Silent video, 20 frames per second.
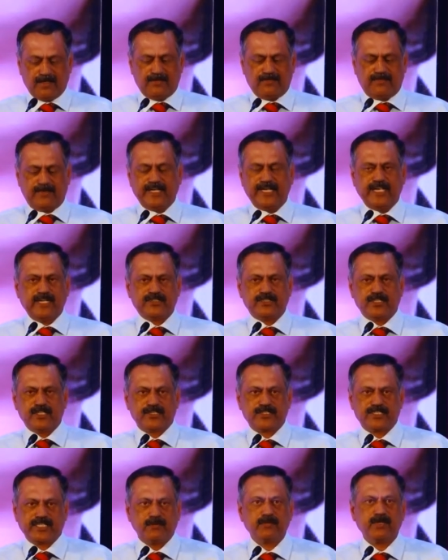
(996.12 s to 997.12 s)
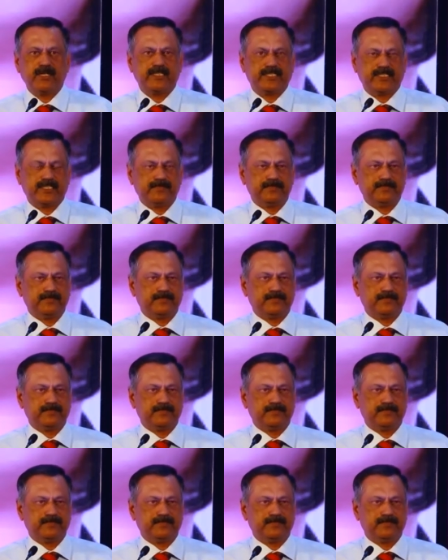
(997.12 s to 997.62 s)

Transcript: Financial stability.